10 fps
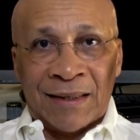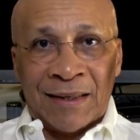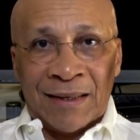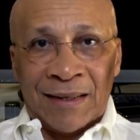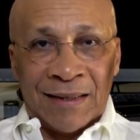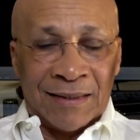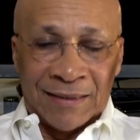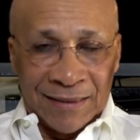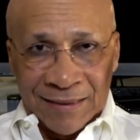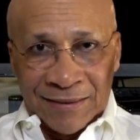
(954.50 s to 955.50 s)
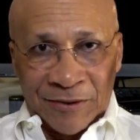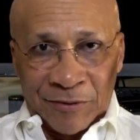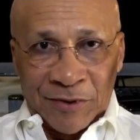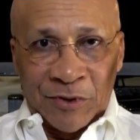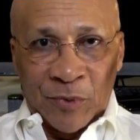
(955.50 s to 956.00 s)
And the
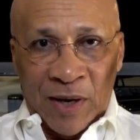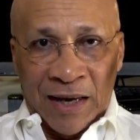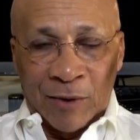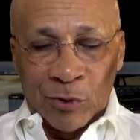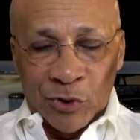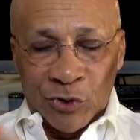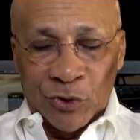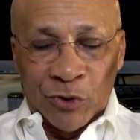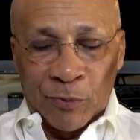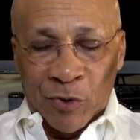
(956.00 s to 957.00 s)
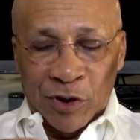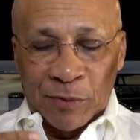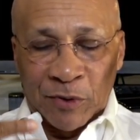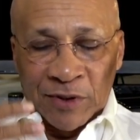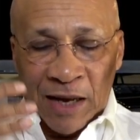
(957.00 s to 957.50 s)
reason why I was showing the poll is
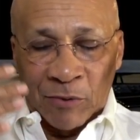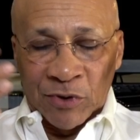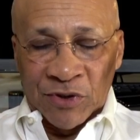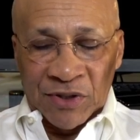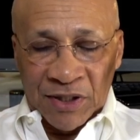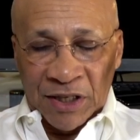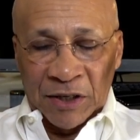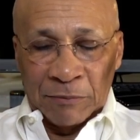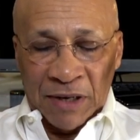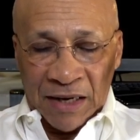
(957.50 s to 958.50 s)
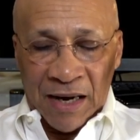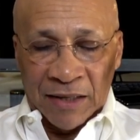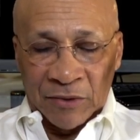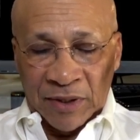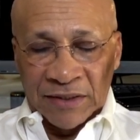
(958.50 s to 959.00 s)
because I was seeing
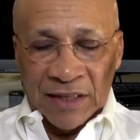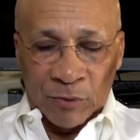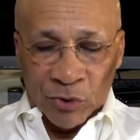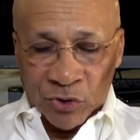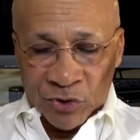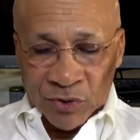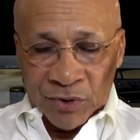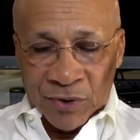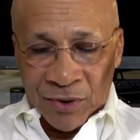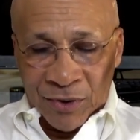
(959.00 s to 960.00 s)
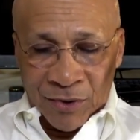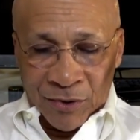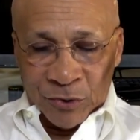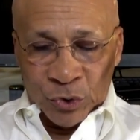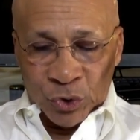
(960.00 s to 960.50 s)
McConnell as I was
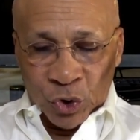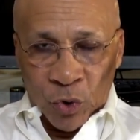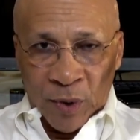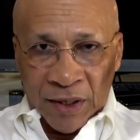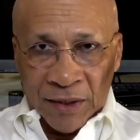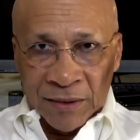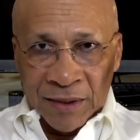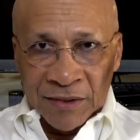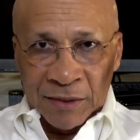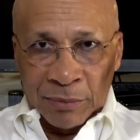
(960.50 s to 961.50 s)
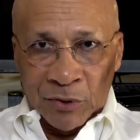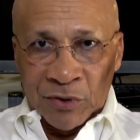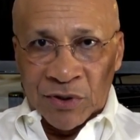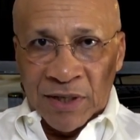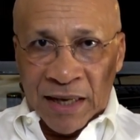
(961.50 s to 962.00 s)
showing Nancy
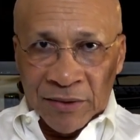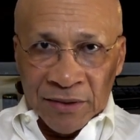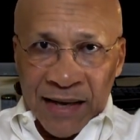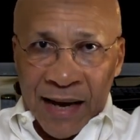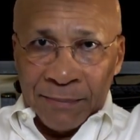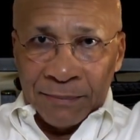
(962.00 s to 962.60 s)
Pelosi at the top